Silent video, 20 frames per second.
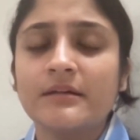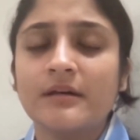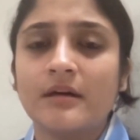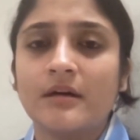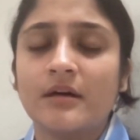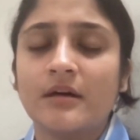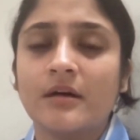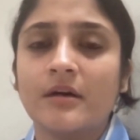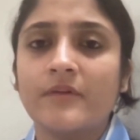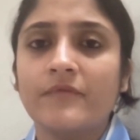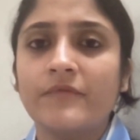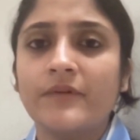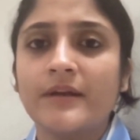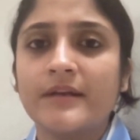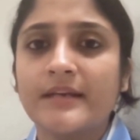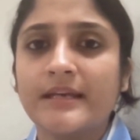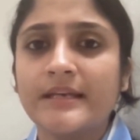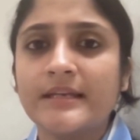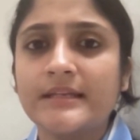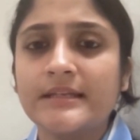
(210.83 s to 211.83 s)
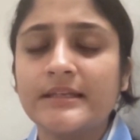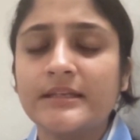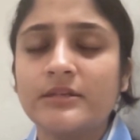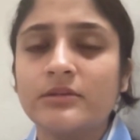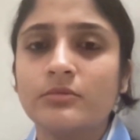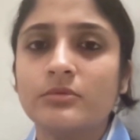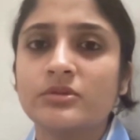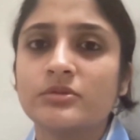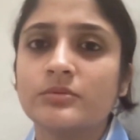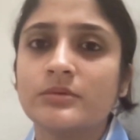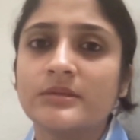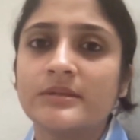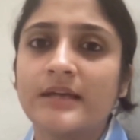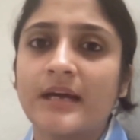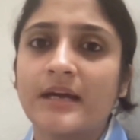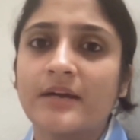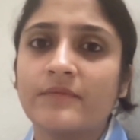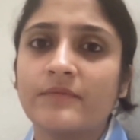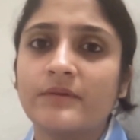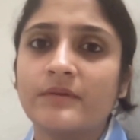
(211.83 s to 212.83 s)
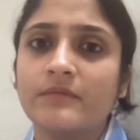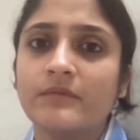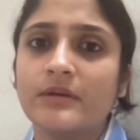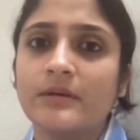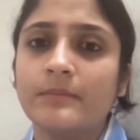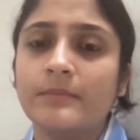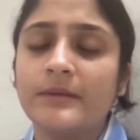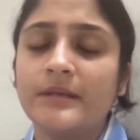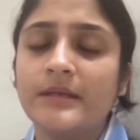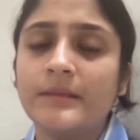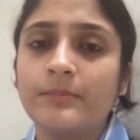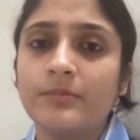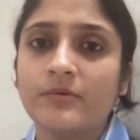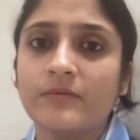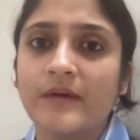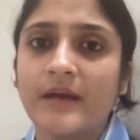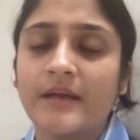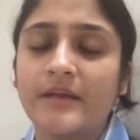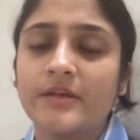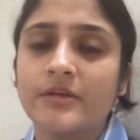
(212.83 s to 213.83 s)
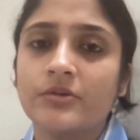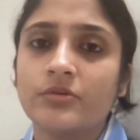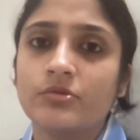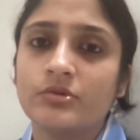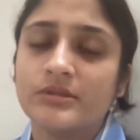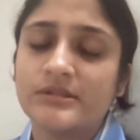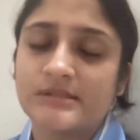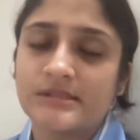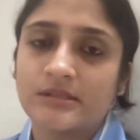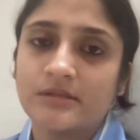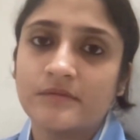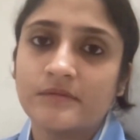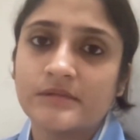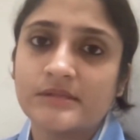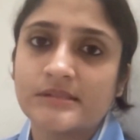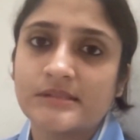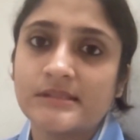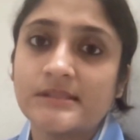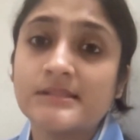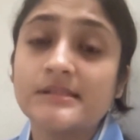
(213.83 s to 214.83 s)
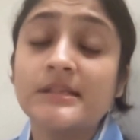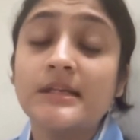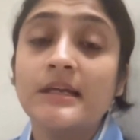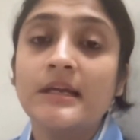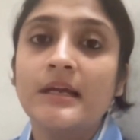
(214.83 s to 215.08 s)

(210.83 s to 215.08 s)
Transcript: if we are telling the individual that we will be providing you the services